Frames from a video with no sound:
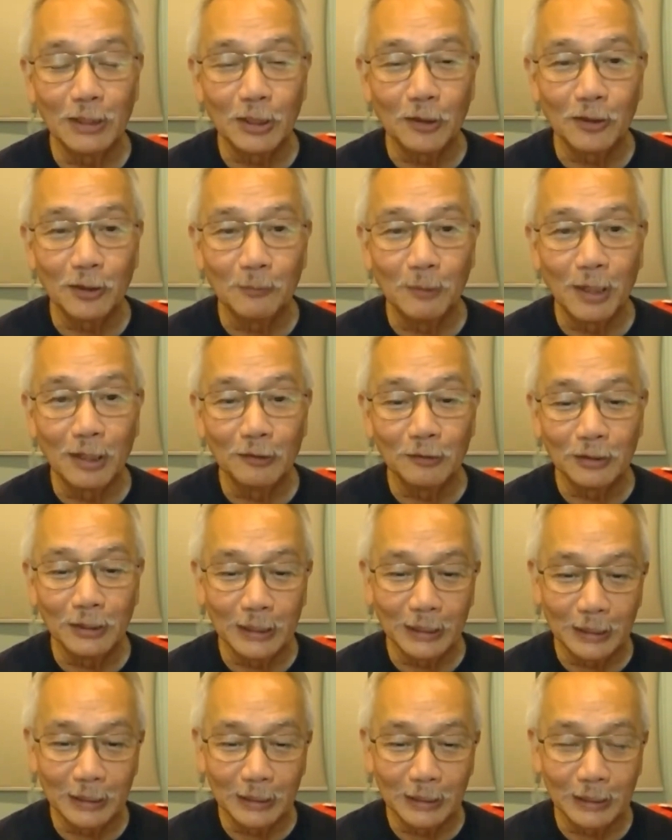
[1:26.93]
we talk
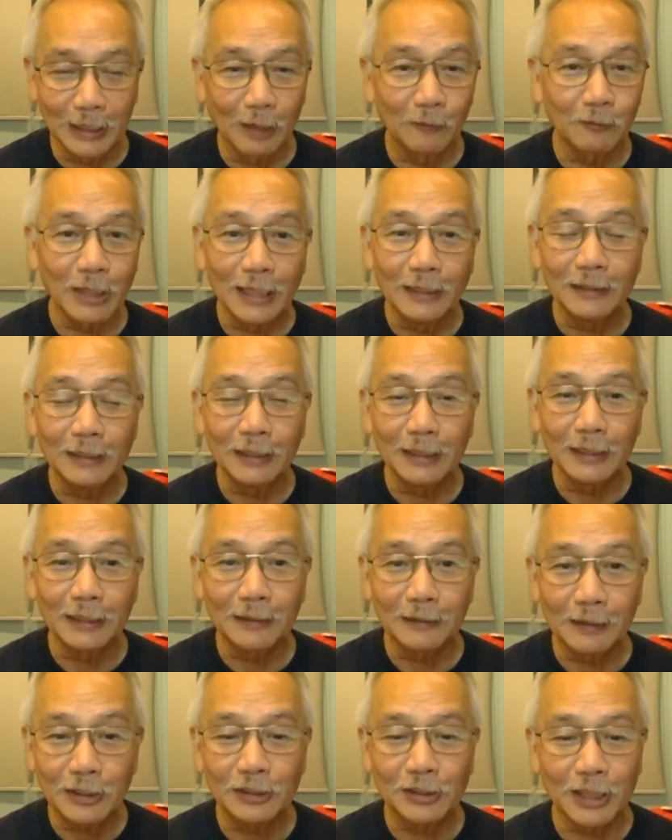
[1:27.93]
about the
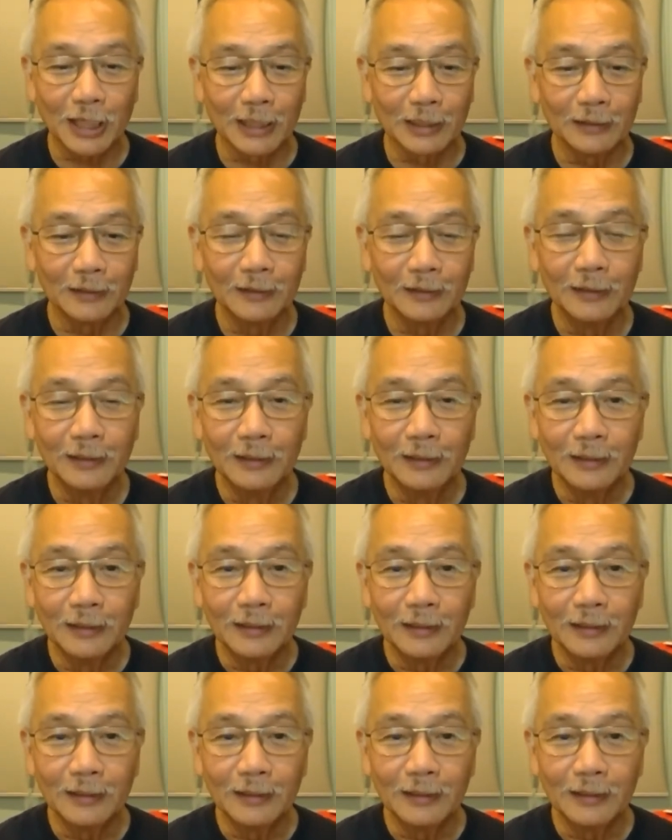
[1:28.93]
authentic Christian,